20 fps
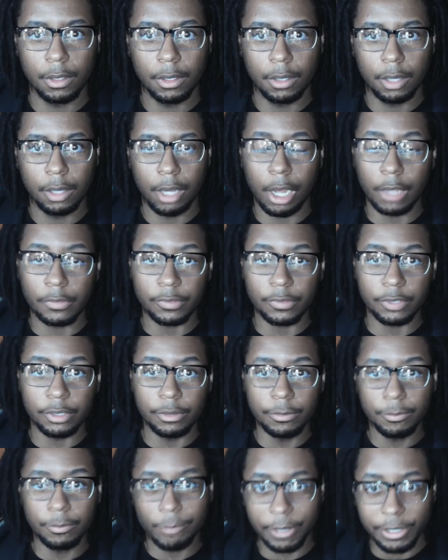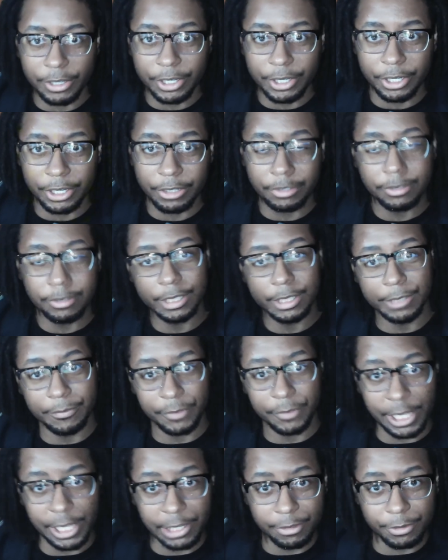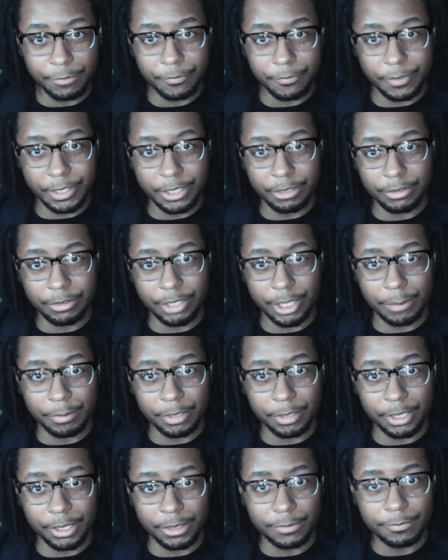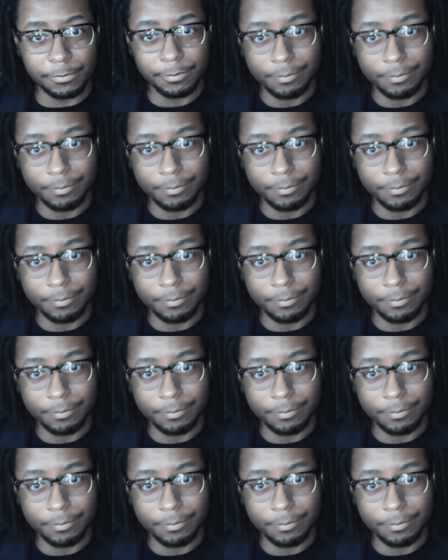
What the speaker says: Also, while you're here, leave a like on the video down below.